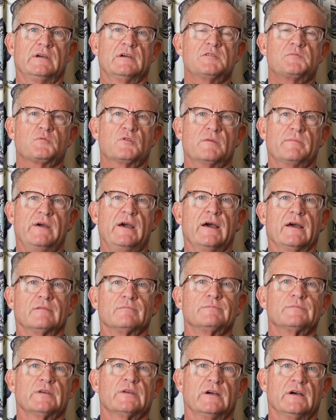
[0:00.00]
pretty bad.
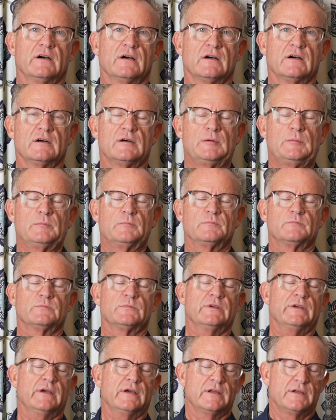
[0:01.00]

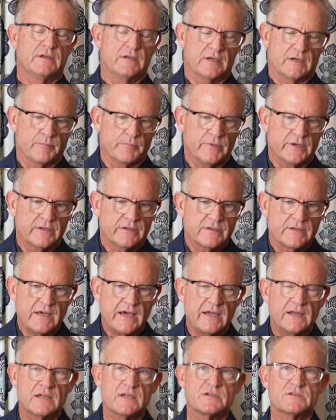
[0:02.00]
But
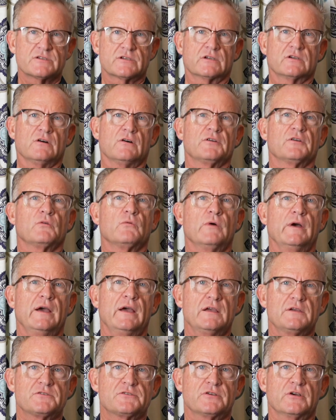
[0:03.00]
that has gone
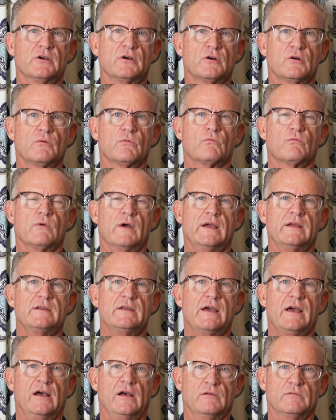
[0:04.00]
away. So right
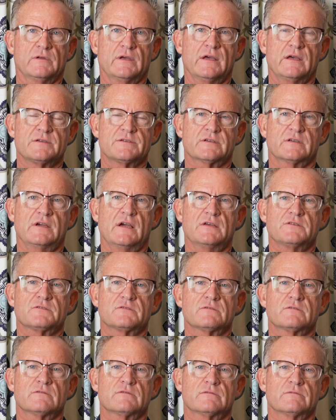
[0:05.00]
now, as a
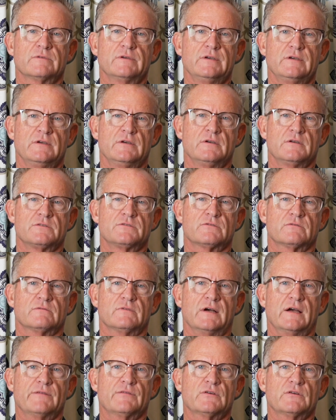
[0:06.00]
cancer
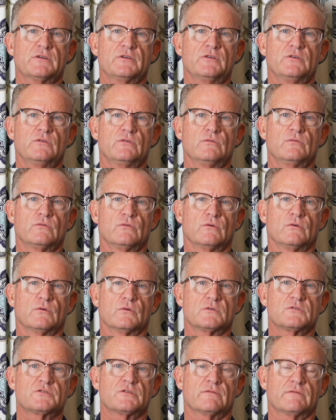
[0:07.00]
survivor,
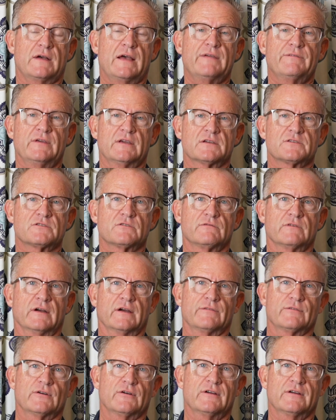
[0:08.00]
surviving
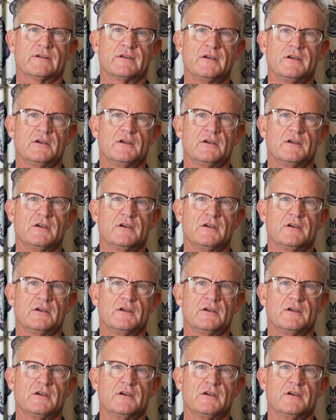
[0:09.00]
survivor,